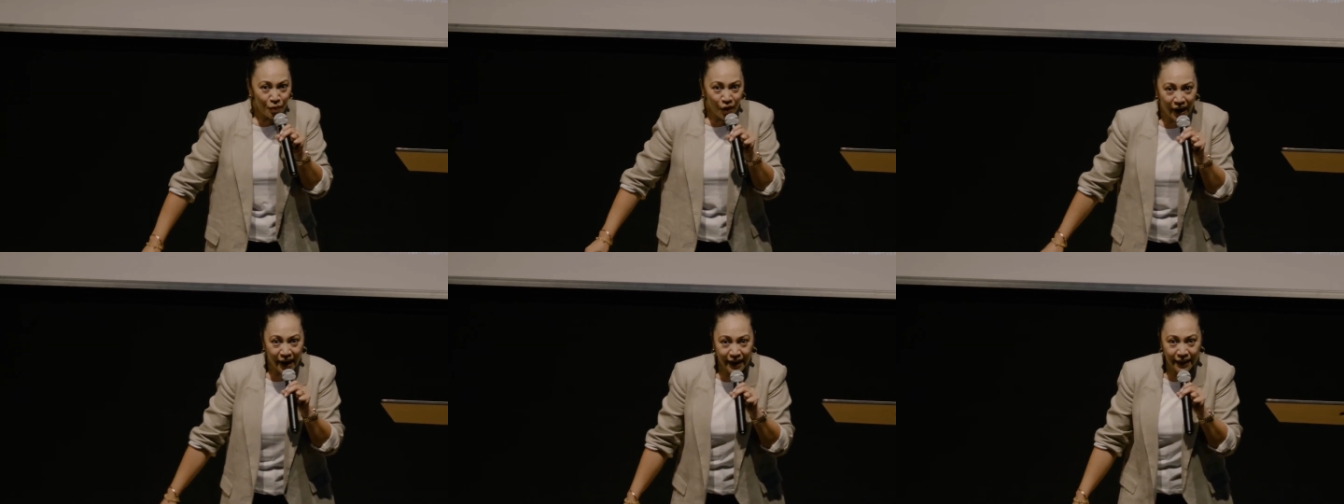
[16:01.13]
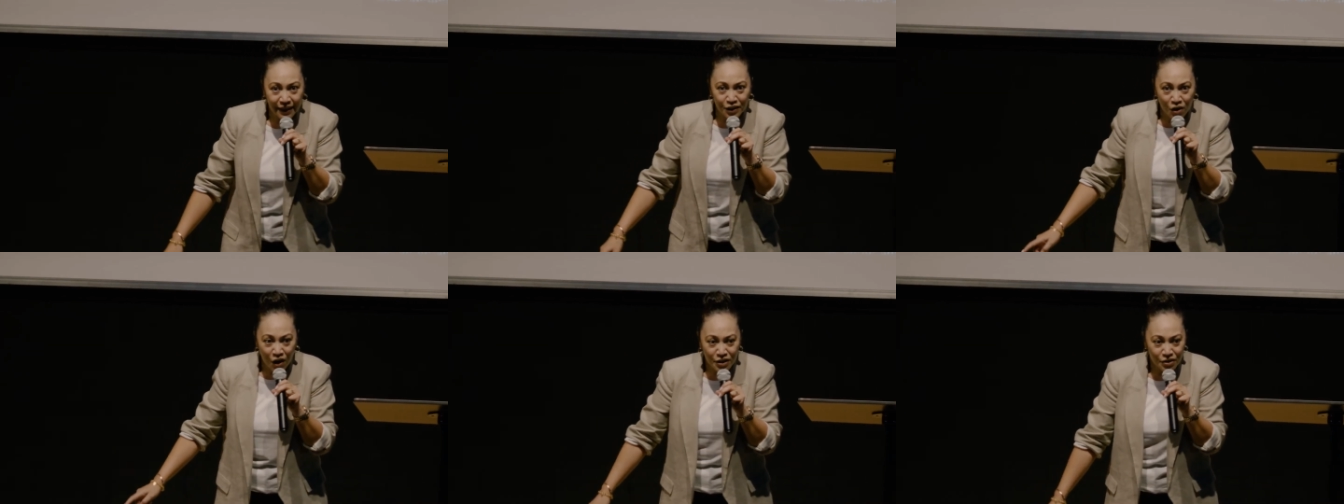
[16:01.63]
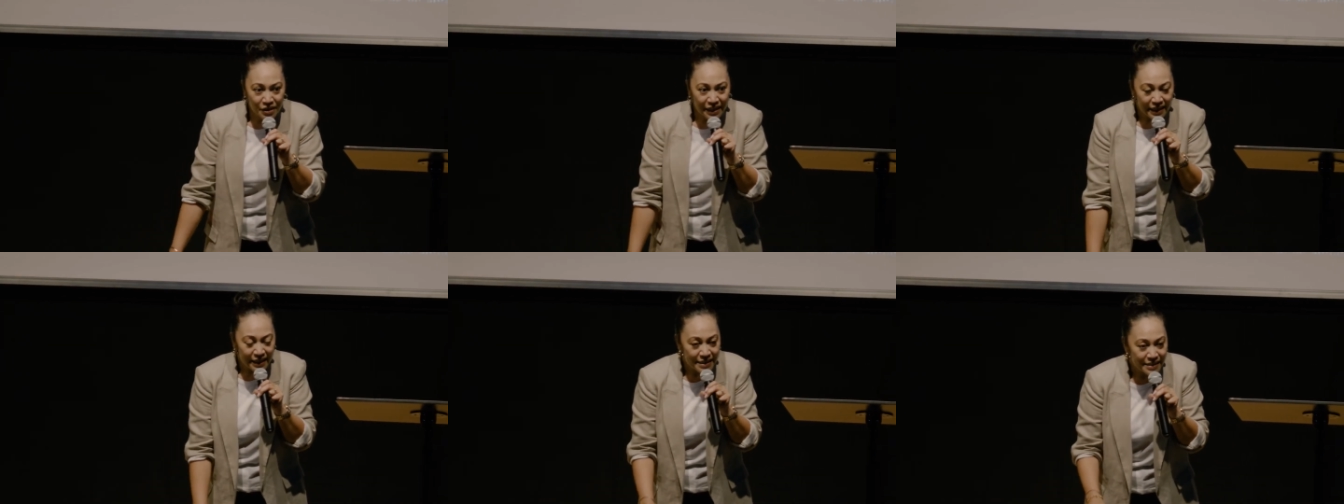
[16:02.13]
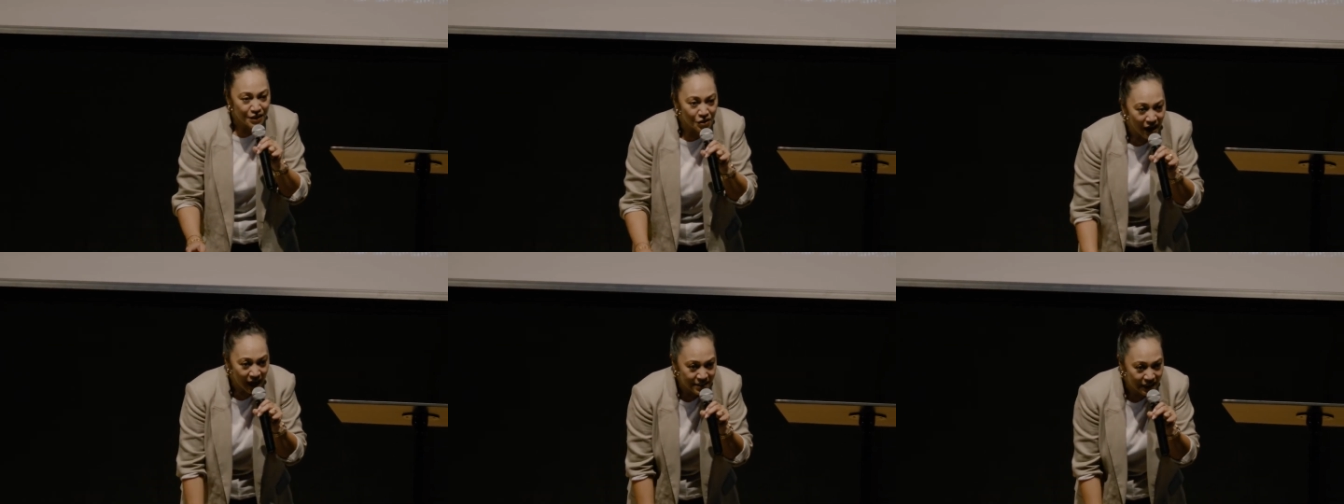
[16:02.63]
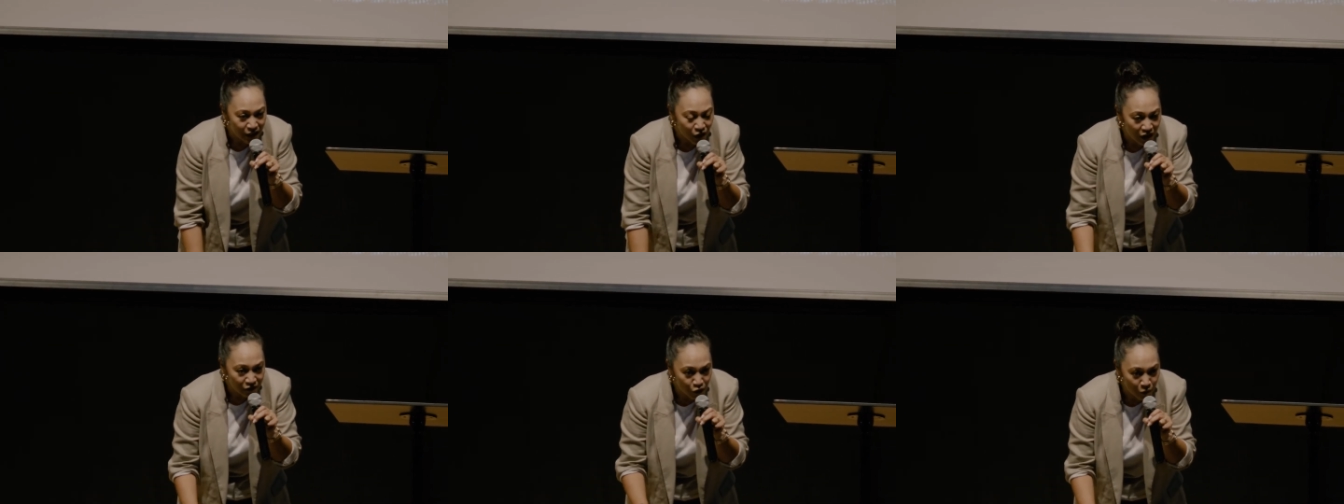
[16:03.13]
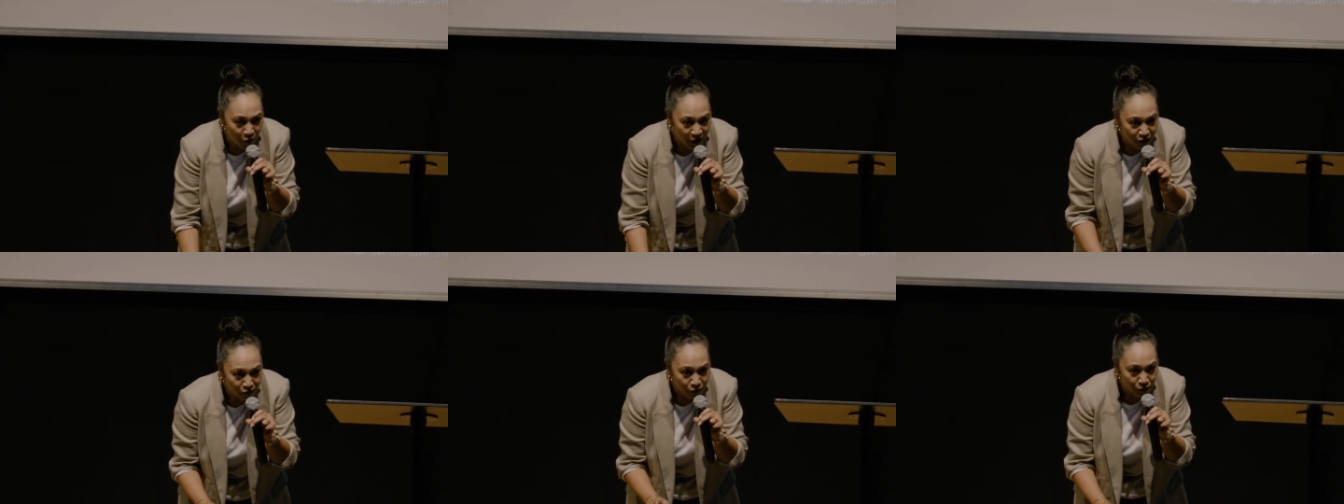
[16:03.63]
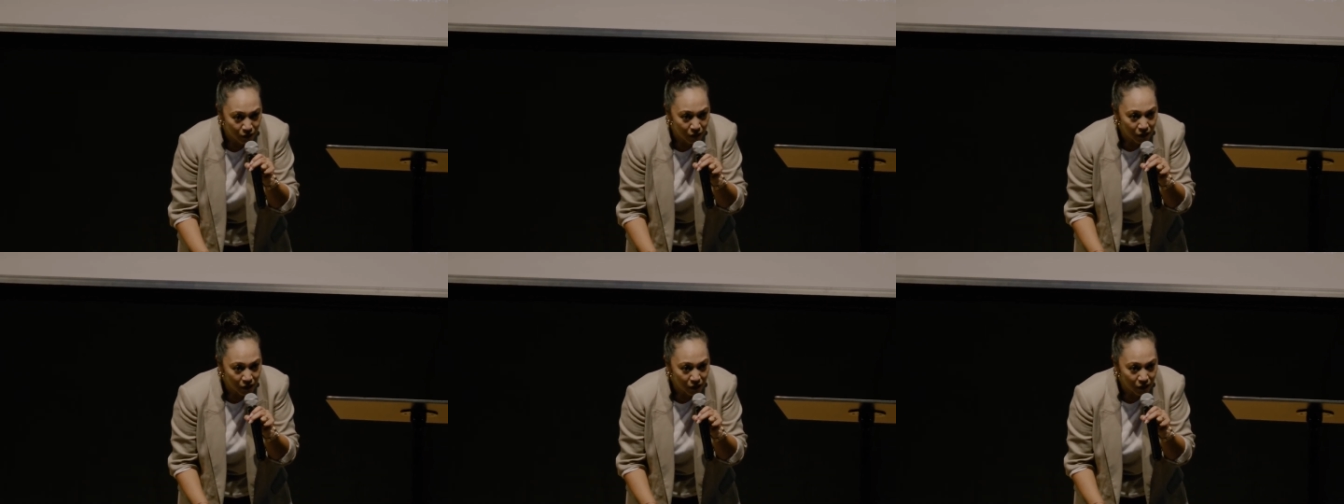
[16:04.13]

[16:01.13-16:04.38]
praying and you're on your knees and you're asking God for a breakthrough.